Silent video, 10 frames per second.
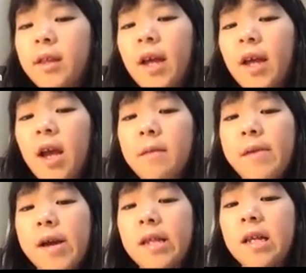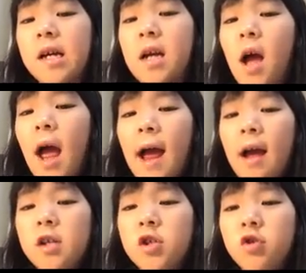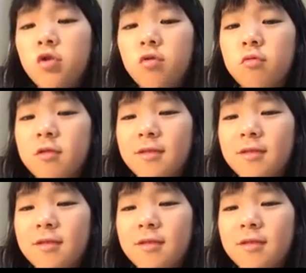tamed in a zoo.